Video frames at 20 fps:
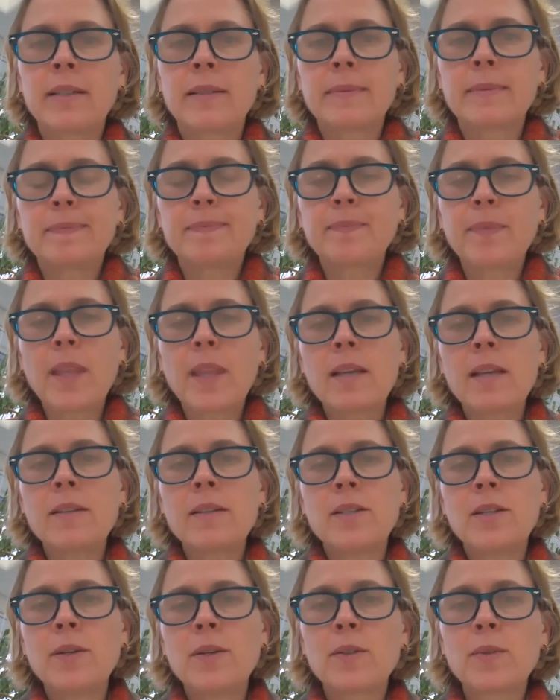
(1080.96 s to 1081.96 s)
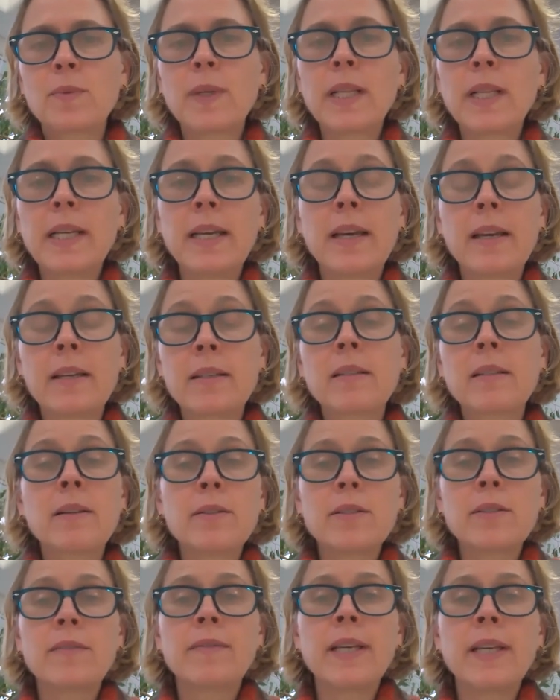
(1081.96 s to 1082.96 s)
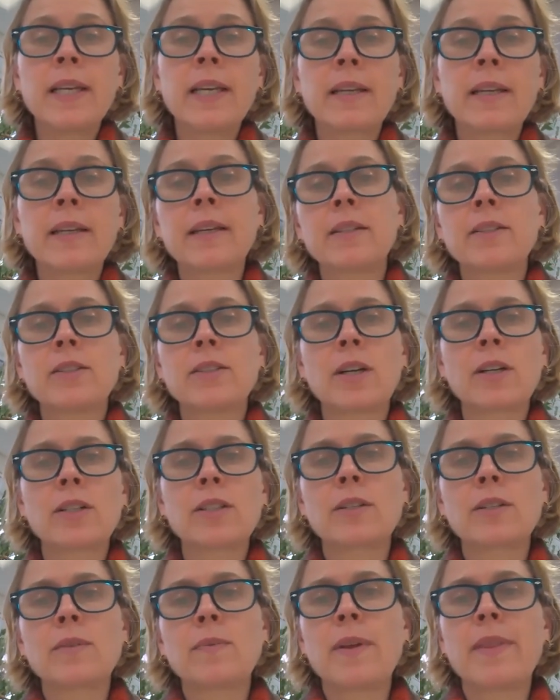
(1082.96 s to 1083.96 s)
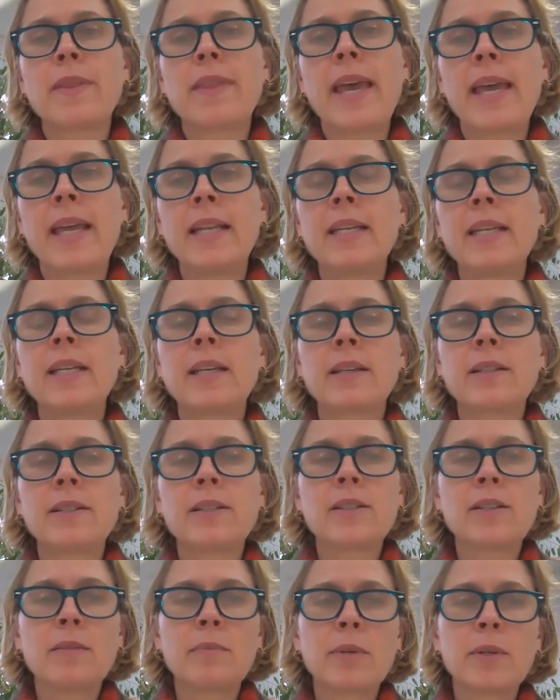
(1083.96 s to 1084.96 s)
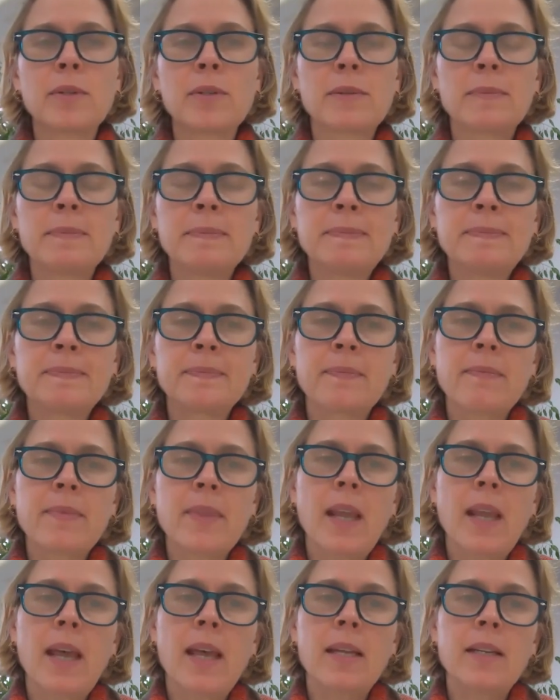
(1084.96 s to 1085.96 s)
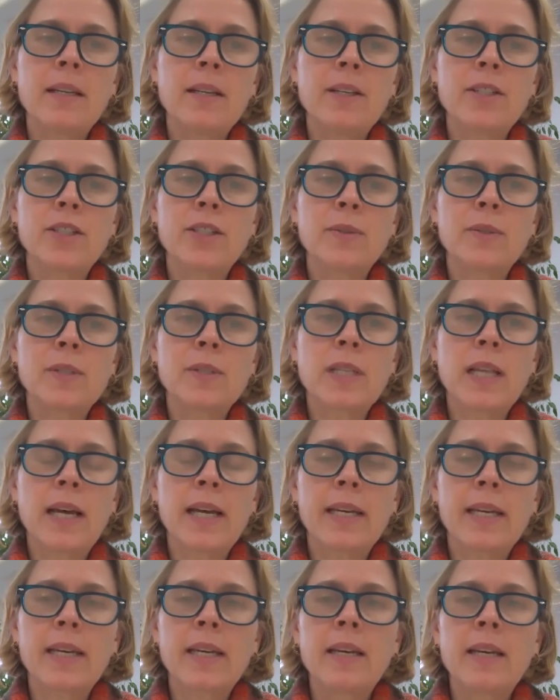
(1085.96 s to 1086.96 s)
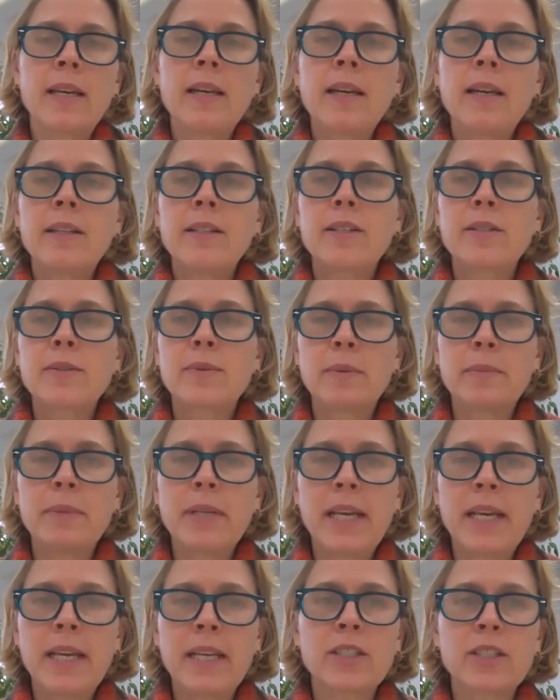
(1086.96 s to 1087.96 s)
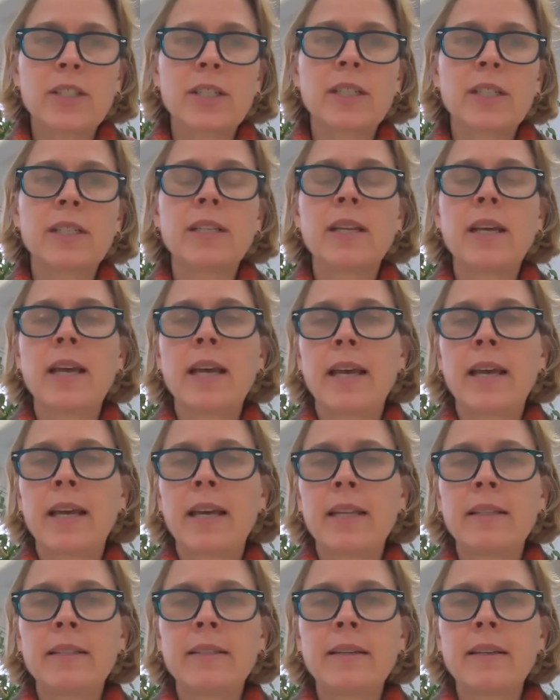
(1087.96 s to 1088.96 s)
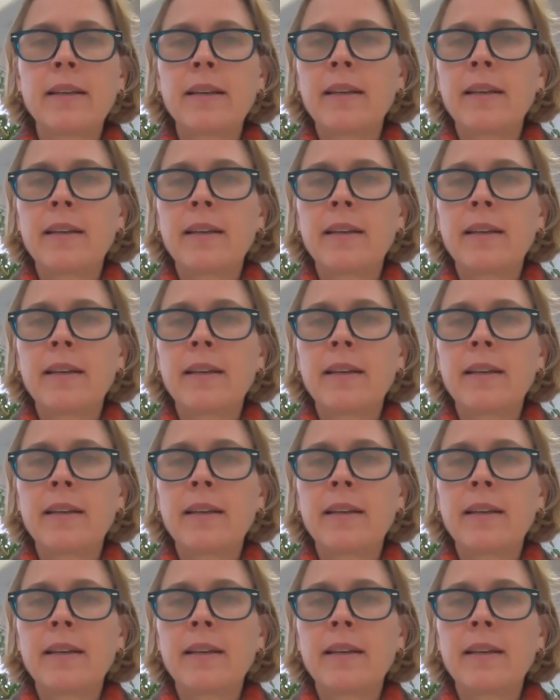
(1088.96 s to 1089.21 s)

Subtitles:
it, is used really exclusively in conjunction with end consumers and issues like discrimination and